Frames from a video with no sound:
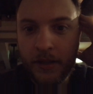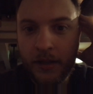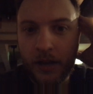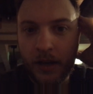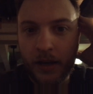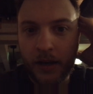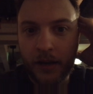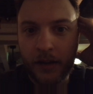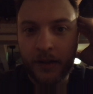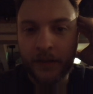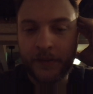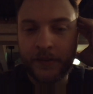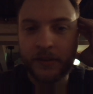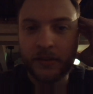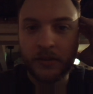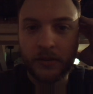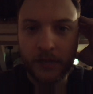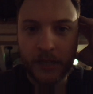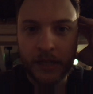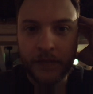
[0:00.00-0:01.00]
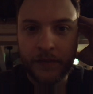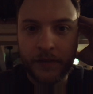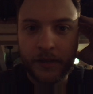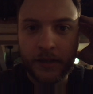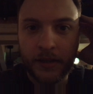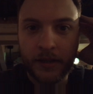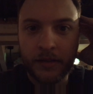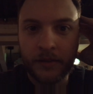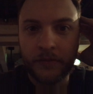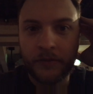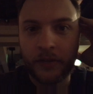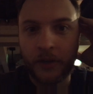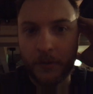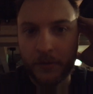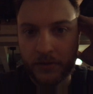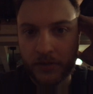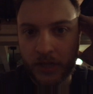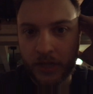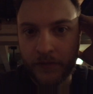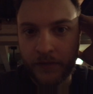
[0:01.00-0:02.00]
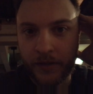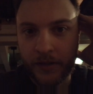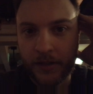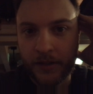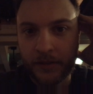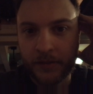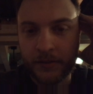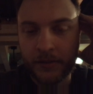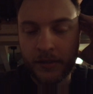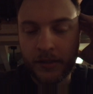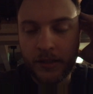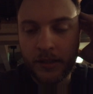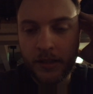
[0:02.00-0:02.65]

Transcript: Coutinho leaving, Sturridge leaving.